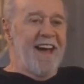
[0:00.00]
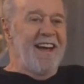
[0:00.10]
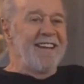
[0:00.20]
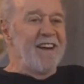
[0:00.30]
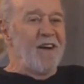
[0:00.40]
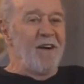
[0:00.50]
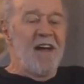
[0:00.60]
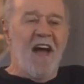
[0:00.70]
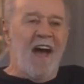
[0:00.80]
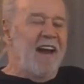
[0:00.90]
you know,
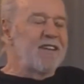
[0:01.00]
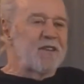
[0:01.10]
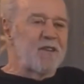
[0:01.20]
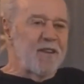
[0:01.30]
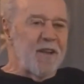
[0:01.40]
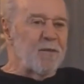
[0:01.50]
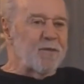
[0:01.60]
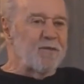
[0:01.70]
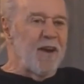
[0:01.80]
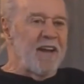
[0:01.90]
and I just thought that was
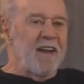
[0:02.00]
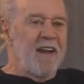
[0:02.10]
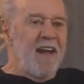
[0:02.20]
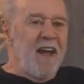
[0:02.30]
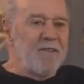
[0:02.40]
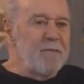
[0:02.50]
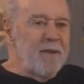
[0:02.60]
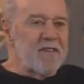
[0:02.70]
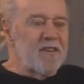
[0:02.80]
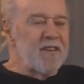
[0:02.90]
great. Henry
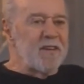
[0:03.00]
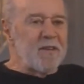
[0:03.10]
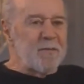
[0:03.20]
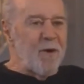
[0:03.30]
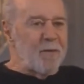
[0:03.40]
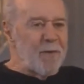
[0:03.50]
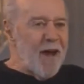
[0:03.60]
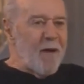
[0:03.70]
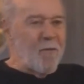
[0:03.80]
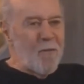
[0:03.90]
Mancini smoked
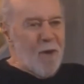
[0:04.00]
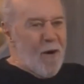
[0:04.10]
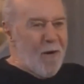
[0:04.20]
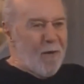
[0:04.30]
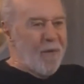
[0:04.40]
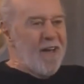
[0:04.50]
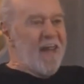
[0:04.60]
pot. Whoa!